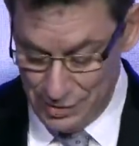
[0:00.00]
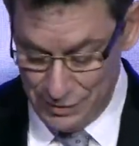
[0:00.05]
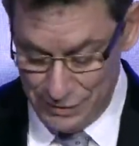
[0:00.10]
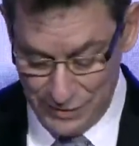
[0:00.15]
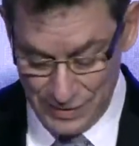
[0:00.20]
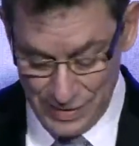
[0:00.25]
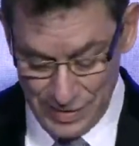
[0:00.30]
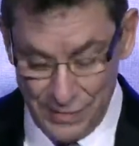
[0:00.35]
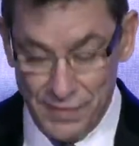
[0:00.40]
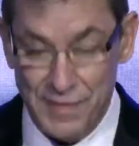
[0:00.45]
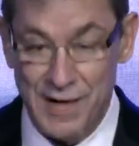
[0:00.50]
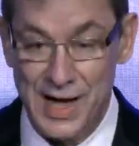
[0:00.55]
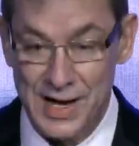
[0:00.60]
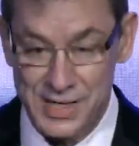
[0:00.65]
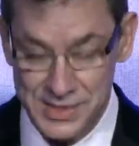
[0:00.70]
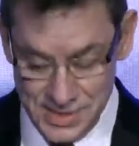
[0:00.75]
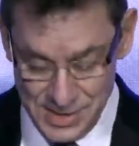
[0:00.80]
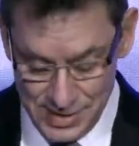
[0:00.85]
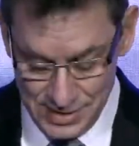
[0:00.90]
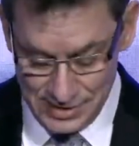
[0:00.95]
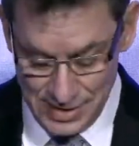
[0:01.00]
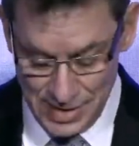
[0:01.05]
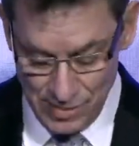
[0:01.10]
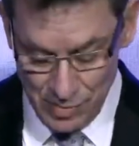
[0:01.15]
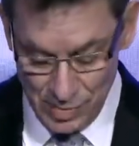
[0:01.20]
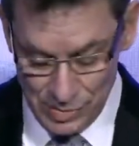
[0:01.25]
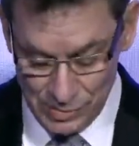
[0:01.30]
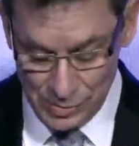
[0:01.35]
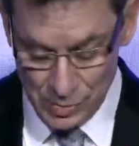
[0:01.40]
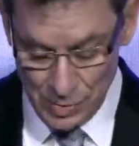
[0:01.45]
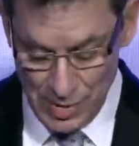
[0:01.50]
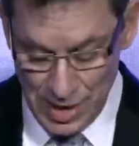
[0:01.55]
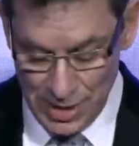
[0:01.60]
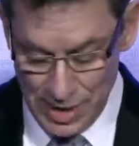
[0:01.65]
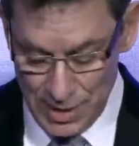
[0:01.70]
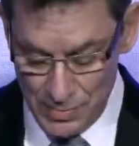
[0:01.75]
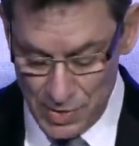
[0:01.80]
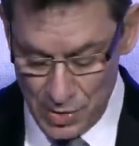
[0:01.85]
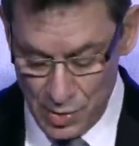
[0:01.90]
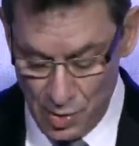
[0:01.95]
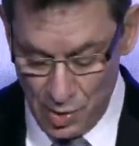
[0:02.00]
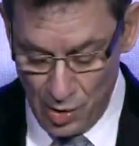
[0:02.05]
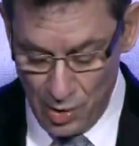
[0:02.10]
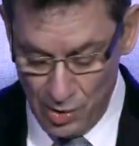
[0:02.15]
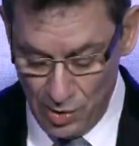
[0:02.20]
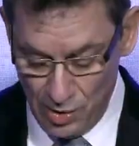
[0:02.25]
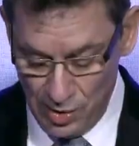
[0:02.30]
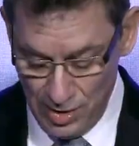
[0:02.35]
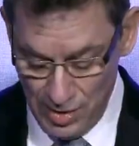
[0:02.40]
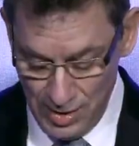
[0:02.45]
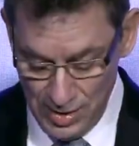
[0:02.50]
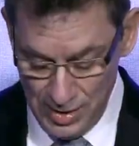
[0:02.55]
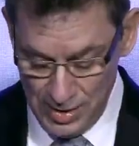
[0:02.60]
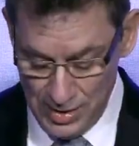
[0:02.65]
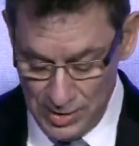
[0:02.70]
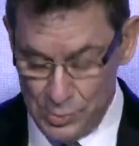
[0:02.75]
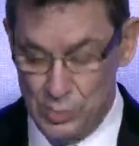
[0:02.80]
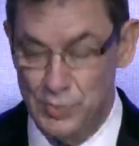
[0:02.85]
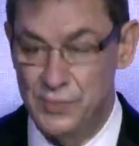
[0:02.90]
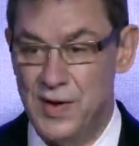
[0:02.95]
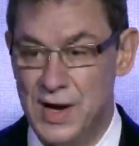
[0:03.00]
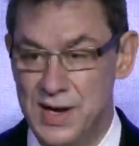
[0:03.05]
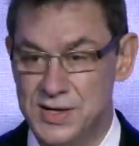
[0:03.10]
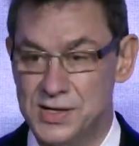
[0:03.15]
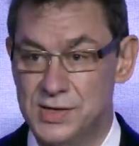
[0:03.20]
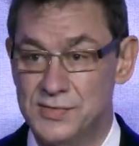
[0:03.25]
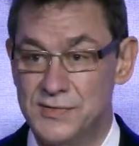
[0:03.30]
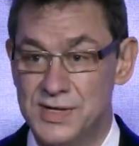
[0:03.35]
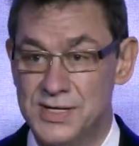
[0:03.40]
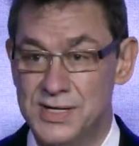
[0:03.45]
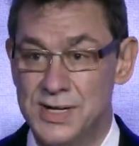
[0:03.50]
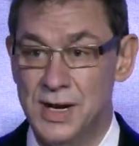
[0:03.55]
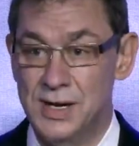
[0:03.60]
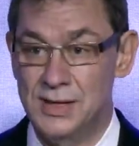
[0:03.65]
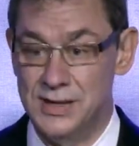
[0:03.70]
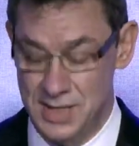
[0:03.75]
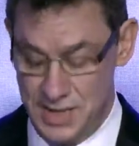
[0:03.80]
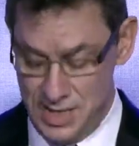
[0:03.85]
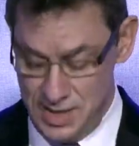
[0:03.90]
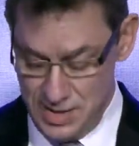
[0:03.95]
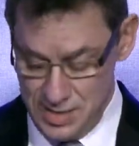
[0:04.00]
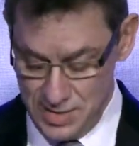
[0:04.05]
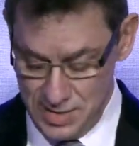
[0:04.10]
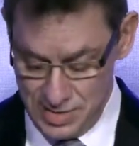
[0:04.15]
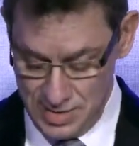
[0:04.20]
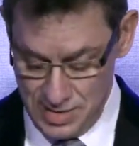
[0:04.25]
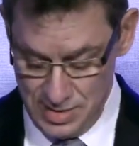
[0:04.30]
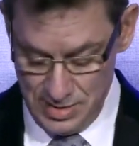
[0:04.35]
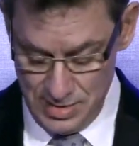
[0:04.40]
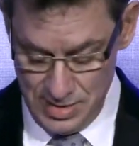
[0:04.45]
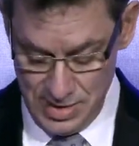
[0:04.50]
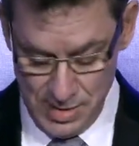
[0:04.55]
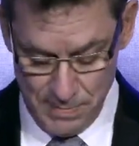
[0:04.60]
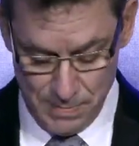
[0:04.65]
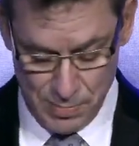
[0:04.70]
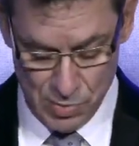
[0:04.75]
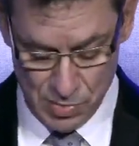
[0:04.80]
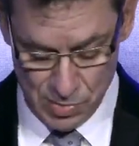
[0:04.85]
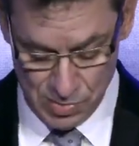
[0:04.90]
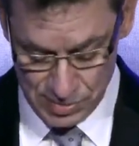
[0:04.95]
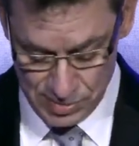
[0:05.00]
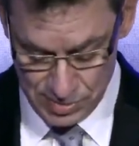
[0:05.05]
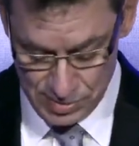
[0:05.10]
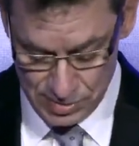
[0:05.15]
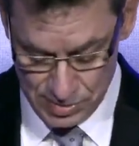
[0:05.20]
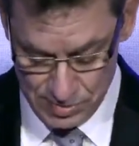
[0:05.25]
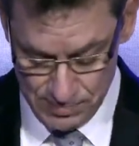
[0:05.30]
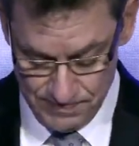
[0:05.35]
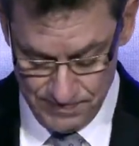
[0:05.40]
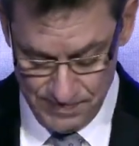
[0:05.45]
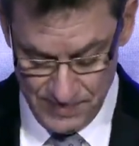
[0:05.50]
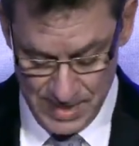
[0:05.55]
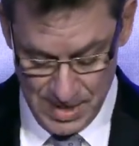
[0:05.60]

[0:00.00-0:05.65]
of Pfizer, and I want to welcome you all to Pfizer's facility here in Puurs.